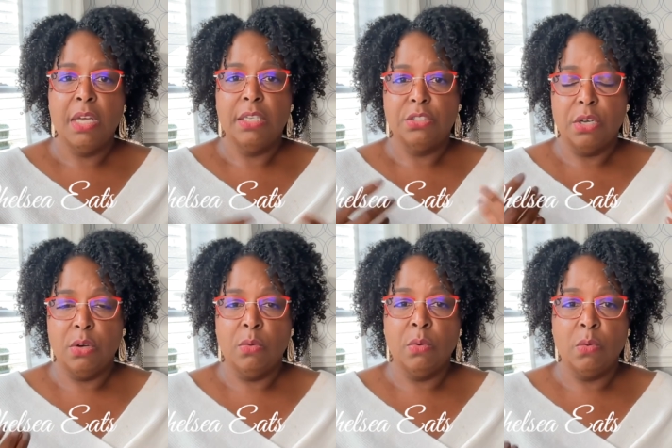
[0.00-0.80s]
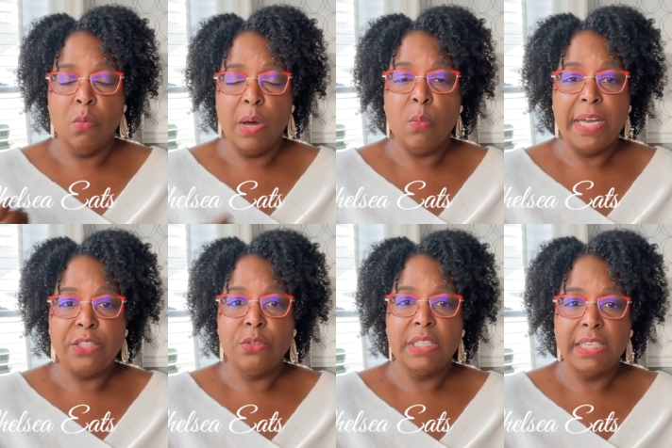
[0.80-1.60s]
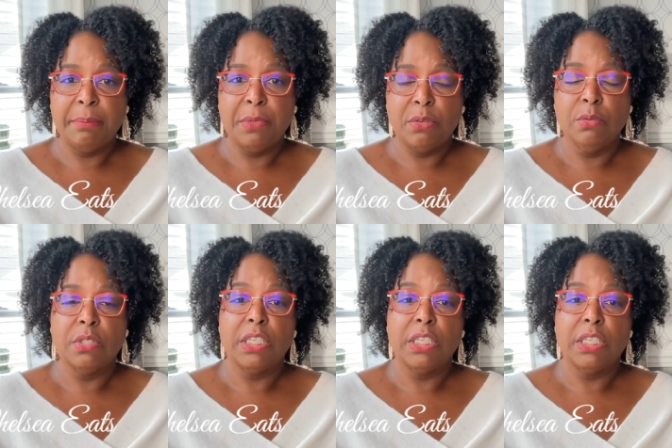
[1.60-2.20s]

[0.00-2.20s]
So one way you can get minerals